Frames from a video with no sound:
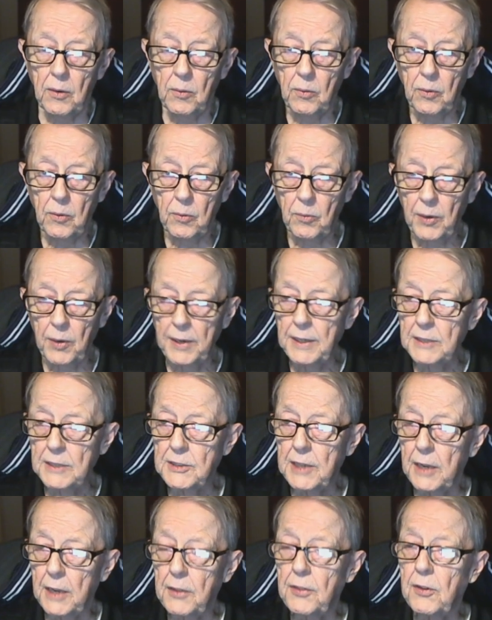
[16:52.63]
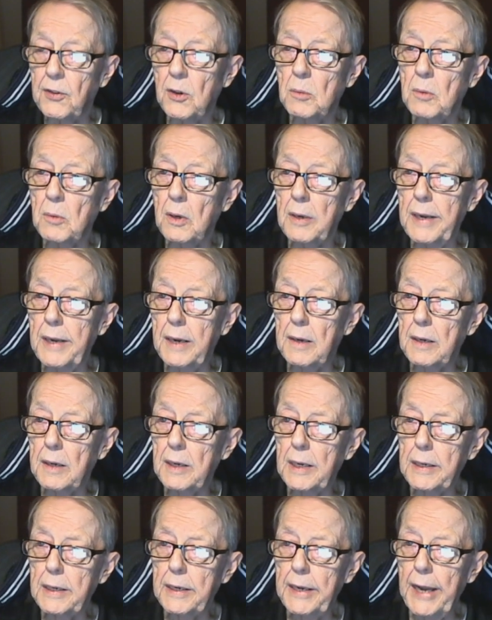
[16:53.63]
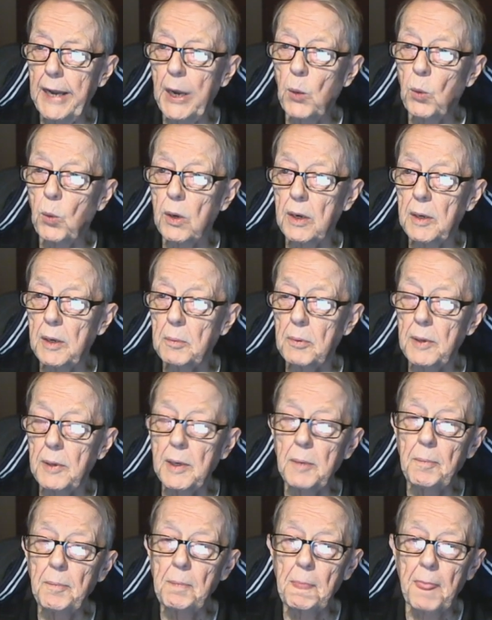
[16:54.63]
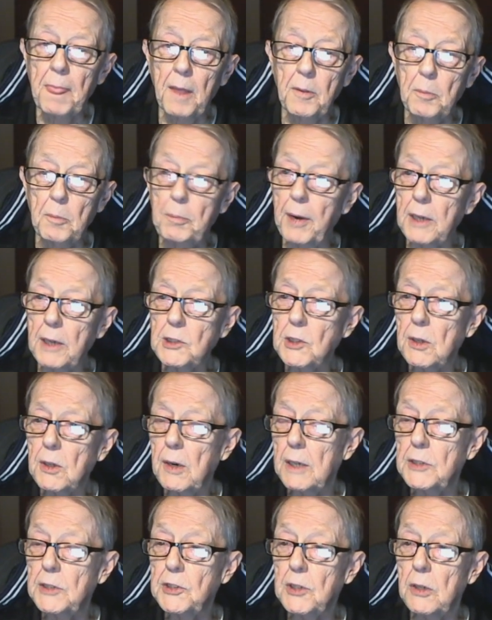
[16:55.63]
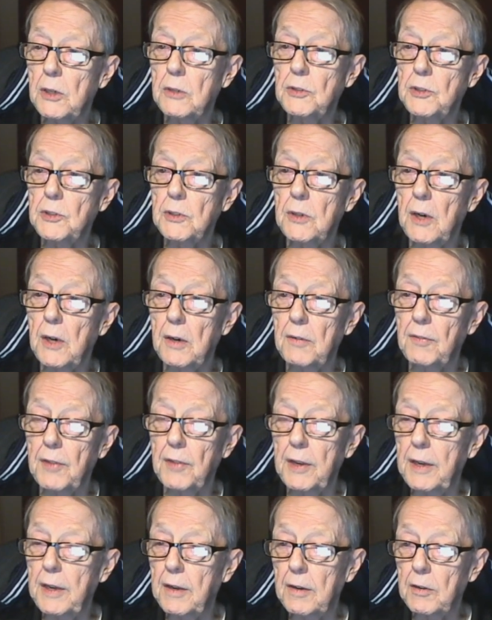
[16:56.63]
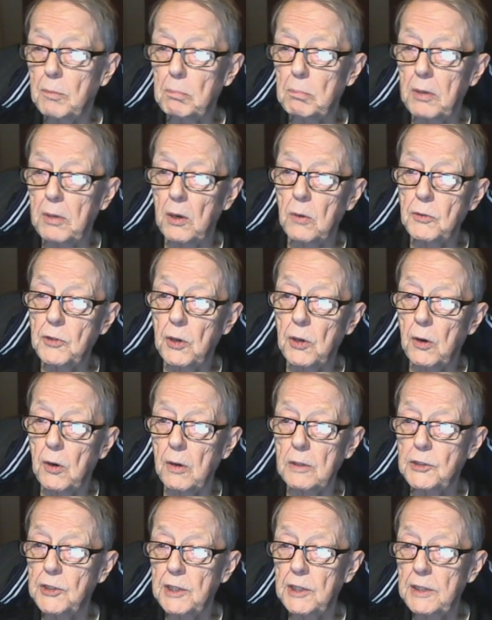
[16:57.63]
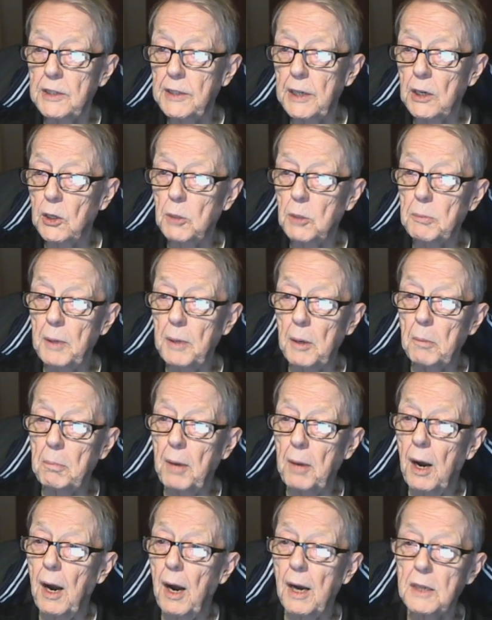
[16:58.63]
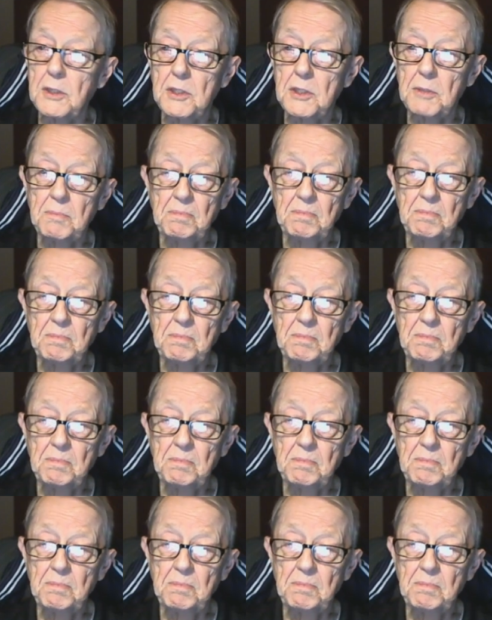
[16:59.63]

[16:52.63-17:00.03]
when it's at thermal equilibrium. The picture I showed you of the uh, blowtorch and the aluminum box,